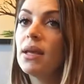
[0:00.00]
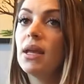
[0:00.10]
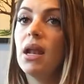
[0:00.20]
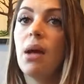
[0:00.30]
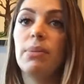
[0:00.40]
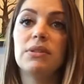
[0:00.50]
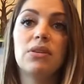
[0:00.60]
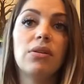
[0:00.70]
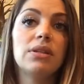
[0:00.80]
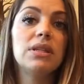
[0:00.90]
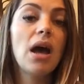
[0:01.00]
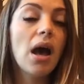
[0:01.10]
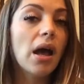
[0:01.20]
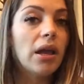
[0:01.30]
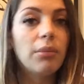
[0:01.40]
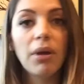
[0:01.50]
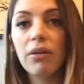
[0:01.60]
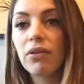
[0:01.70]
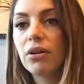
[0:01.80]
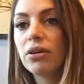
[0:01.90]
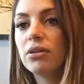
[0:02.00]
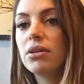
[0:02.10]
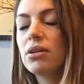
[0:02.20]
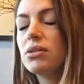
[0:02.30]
It happens all the time. I've heard